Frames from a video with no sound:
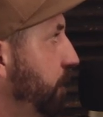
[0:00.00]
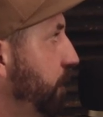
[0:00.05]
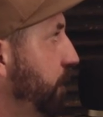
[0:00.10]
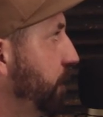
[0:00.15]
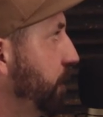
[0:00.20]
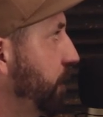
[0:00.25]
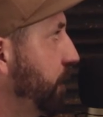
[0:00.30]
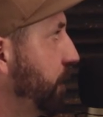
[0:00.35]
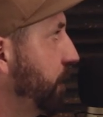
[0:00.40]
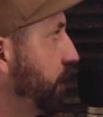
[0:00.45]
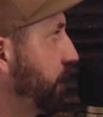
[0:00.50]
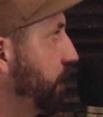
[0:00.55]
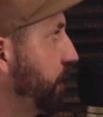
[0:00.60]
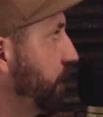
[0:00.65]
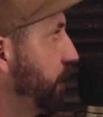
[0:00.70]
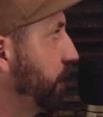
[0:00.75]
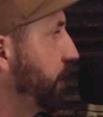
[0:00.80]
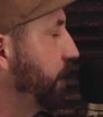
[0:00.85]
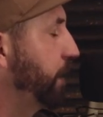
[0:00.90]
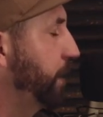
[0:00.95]
yeah uh,
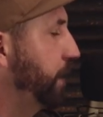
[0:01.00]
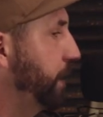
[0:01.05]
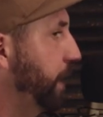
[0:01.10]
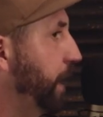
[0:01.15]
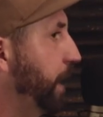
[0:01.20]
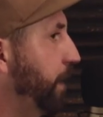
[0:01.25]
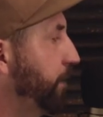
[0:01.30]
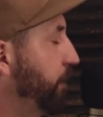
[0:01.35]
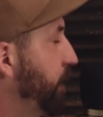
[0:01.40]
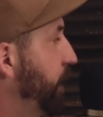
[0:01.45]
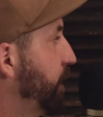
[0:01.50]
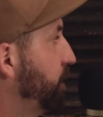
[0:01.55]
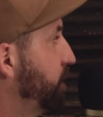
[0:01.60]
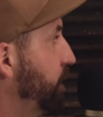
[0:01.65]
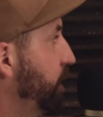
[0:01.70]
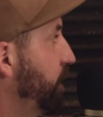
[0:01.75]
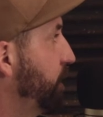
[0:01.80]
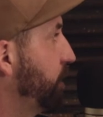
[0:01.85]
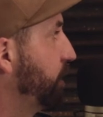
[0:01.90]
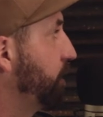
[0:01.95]
yeah. yeah then yeah. it's
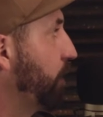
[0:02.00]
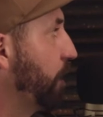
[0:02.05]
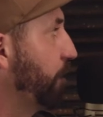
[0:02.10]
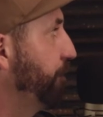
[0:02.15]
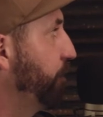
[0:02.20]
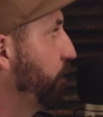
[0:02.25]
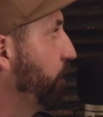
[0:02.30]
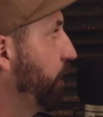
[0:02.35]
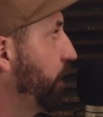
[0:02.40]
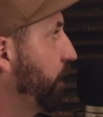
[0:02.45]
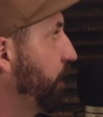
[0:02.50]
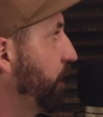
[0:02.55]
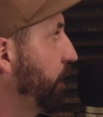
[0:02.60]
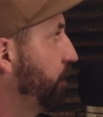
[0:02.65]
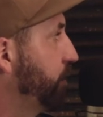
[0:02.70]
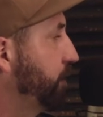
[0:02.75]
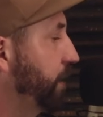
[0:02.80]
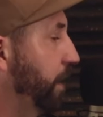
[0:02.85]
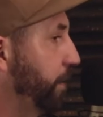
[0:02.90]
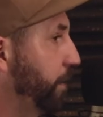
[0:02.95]
good go for it you
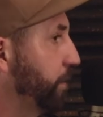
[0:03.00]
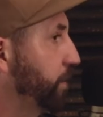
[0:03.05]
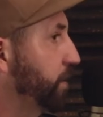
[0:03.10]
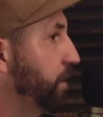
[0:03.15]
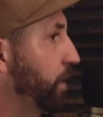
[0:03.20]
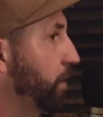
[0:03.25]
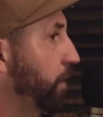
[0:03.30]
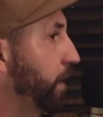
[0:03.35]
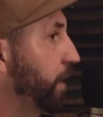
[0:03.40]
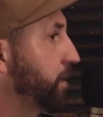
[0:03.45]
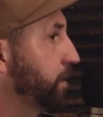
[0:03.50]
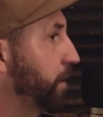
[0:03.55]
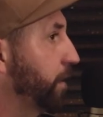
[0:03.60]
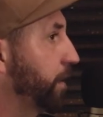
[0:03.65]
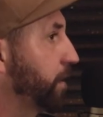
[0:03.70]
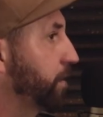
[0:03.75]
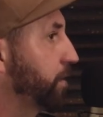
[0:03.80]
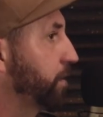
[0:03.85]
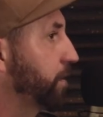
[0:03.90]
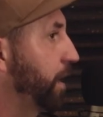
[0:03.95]
know tell your story as
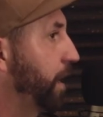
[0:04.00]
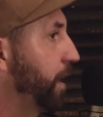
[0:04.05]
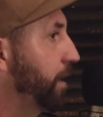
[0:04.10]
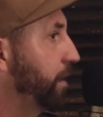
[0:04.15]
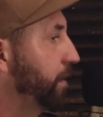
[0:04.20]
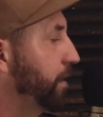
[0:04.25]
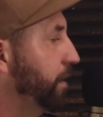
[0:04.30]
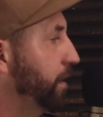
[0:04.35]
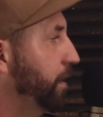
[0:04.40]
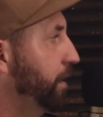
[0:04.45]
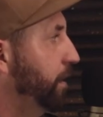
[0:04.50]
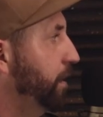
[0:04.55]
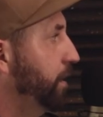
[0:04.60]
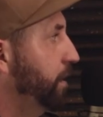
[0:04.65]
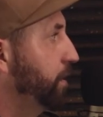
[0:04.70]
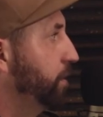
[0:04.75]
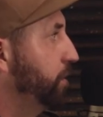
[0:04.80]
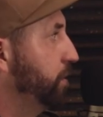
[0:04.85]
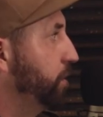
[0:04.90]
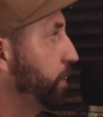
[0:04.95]
long as you're not
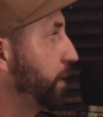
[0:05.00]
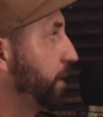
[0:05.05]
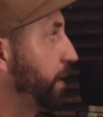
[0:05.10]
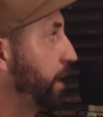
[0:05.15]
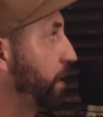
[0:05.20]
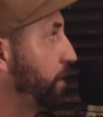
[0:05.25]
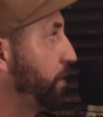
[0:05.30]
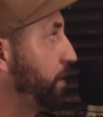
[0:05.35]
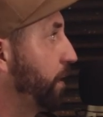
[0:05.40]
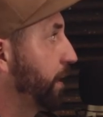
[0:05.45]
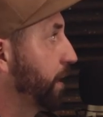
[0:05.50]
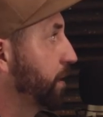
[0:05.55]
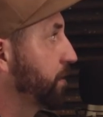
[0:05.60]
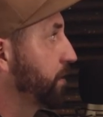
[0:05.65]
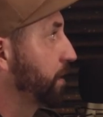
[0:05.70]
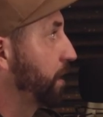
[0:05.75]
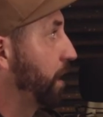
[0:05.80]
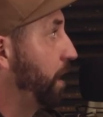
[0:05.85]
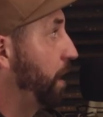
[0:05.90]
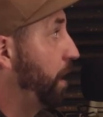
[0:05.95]
doing anything that's
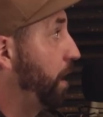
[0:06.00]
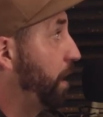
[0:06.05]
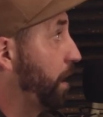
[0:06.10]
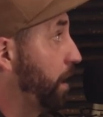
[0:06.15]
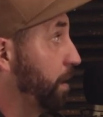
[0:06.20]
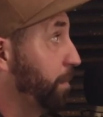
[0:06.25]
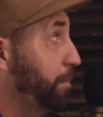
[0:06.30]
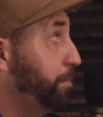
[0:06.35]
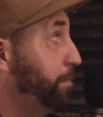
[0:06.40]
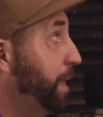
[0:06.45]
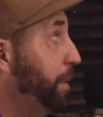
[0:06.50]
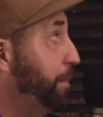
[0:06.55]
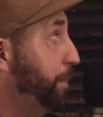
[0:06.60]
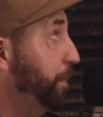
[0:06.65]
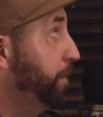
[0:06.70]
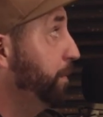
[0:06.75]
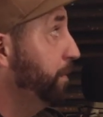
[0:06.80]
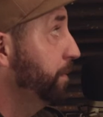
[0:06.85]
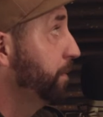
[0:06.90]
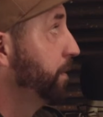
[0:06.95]
going to harm
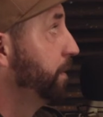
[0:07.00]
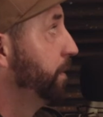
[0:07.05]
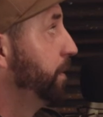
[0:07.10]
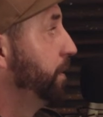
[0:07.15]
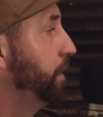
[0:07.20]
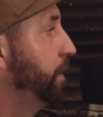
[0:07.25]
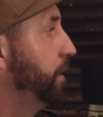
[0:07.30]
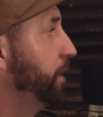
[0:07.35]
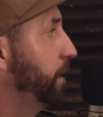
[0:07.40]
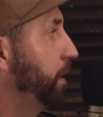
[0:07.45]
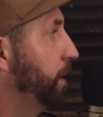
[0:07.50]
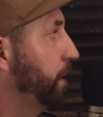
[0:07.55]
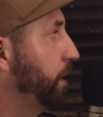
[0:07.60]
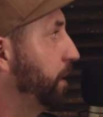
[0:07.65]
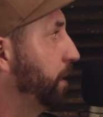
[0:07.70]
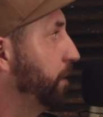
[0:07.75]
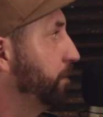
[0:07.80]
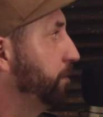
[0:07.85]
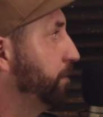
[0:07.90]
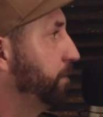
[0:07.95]
people I
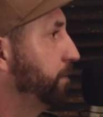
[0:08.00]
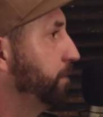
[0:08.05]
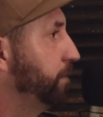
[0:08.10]
love um, that we um,